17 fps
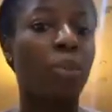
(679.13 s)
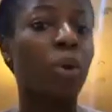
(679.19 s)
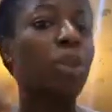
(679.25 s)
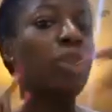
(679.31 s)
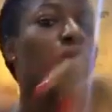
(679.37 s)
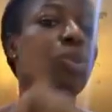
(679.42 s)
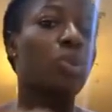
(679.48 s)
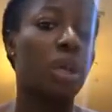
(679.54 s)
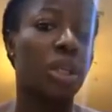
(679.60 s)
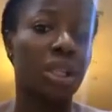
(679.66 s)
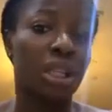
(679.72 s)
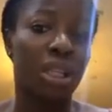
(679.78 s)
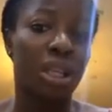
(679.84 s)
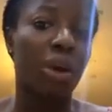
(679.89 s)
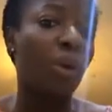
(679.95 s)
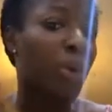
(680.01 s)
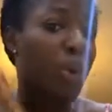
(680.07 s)
I'm going to do
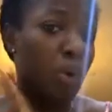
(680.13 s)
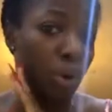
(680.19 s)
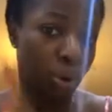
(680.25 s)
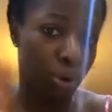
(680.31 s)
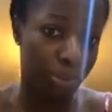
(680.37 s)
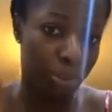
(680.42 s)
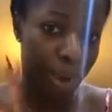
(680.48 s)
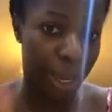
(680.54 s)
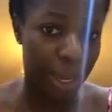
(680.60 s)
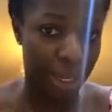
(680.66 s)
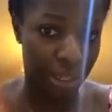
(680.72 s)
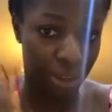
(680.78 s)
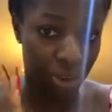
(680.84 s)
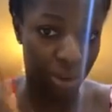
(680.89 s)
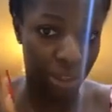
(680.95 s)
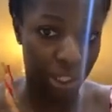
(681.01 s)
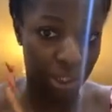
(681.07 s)
another one on
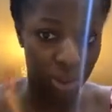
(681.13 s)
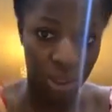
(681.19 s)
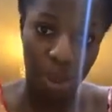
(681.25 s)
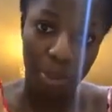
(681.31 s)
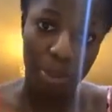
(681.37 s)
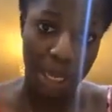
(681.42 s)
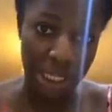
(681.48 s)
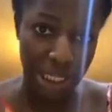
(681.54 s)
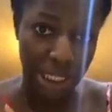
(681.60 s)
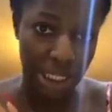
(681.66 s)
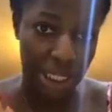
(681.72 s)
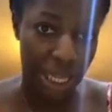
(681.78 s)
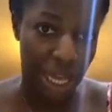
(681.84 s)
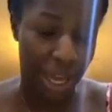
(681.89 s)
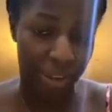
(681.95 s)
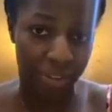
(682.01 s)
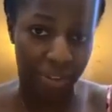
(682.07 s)
my Hilda
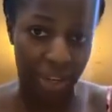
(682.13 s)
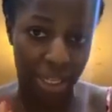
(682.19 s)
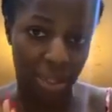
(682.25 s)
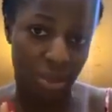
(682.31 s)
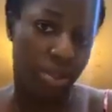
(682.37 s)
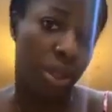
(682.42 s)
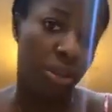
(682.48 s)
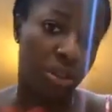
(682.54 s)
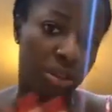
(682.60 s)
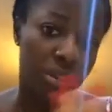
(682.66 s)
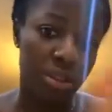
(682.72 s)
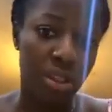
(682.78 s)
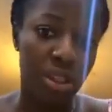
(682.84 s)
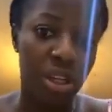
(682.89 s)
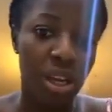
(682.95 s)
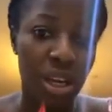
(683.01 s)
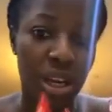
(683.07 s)
Baci live as
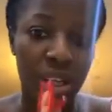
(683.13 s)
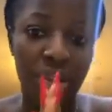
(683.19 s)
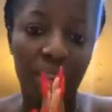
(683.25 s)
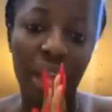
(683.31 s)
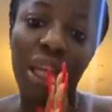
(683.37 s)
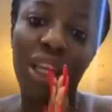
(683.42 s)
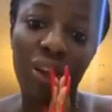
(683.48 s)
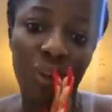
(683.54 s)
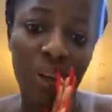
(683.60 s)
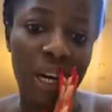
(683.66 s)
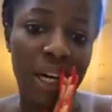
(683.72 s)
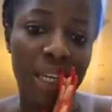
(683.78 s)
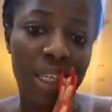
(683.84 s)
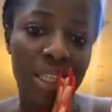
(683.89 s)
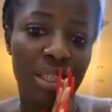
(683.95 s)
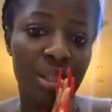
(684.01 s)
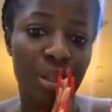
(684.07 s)
well. Thank you
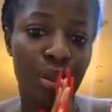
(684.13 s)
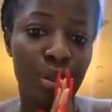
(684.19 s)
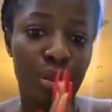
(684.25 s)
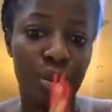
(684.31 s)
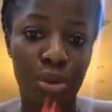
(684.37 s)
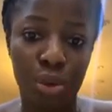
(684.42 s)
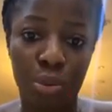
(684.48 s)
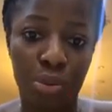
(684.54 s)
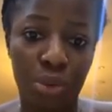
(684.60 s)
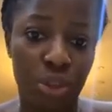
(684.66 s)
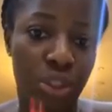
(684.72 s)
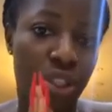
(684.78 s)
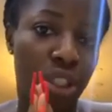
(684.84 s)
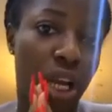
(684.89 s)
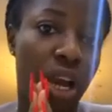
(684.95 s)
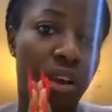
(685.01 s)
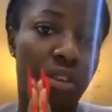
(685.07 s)
guys so
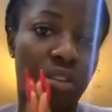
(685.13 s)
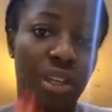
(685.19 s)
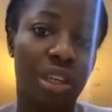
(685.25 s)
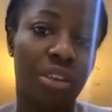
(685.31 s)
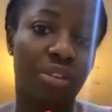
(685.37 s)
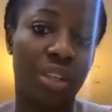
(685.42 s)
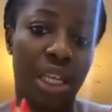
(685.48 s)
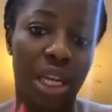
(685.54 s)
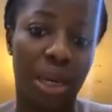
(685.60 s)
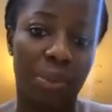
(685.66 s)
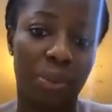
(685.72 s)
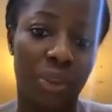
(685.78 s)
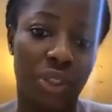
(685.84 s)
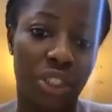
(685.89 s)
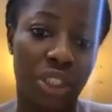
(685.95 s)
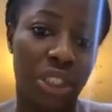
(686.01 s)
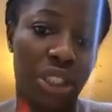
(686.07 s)
much. I really, really
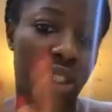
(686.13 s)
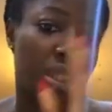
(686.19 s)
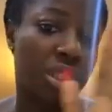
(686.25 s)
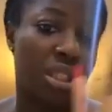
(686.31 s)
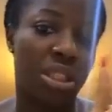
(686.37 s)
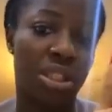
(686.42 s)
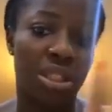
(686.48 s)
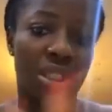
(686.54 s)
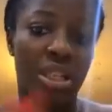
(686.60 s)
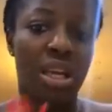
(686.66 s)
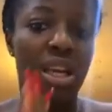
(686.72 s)
appreciate it.